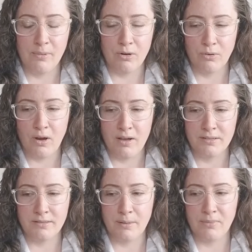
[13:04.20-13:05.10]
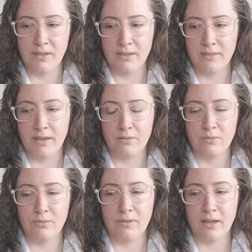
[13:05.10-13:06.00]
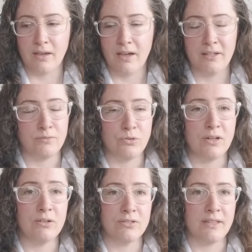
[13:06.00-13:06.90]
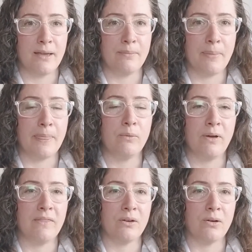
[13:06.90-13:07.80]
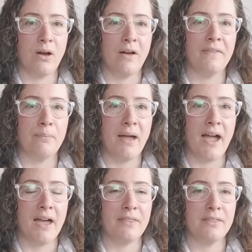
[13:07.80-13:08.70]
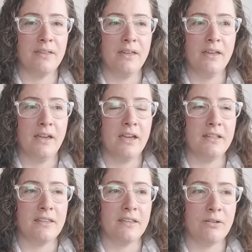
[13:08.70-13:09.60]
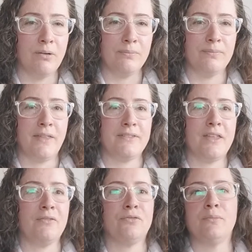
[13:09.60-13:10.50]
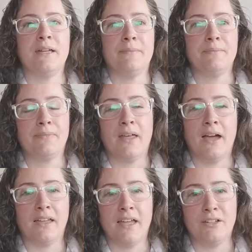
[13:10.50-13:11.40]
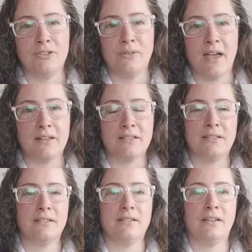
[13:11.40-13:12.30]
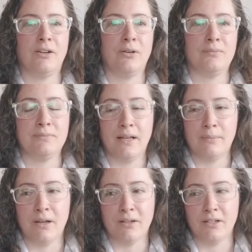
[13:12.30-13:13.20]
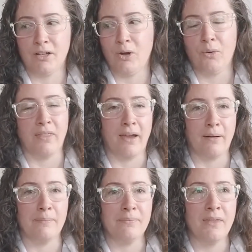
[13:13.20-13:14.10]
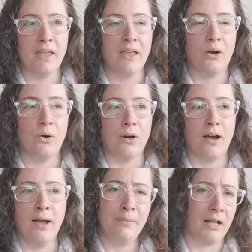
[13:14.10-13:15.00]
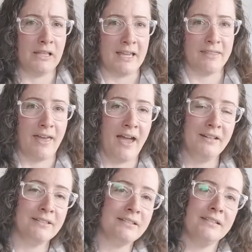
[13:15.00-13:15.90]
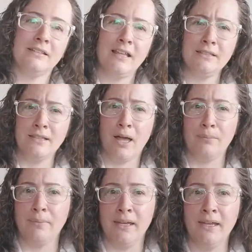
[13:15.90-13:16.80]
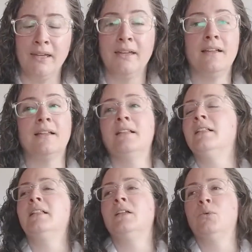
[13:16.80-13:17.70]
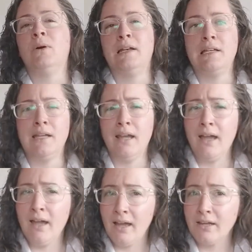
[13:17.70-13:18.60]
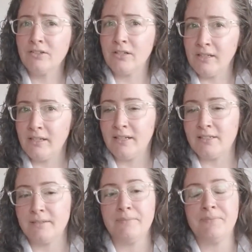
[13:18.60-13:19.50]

across something that kind of triggers them when they're on the path, and they think, oh, that's not for me. I can't do that. I'm not going to go there. Or I'm not like that. That's not me. When, yeah, actually it is.